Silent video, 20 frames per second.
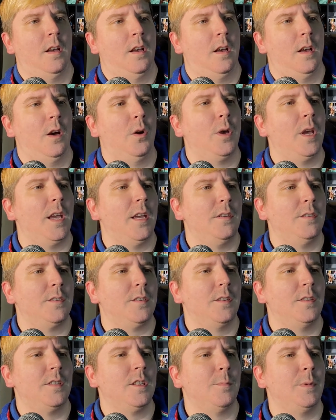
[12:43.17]
Okay,
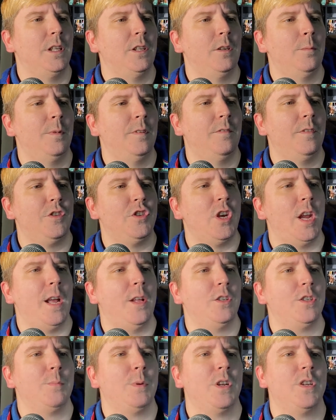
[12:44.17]
so this is going to be a little bit of a
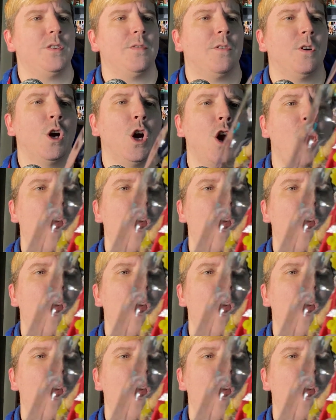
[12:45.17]
challenge because of her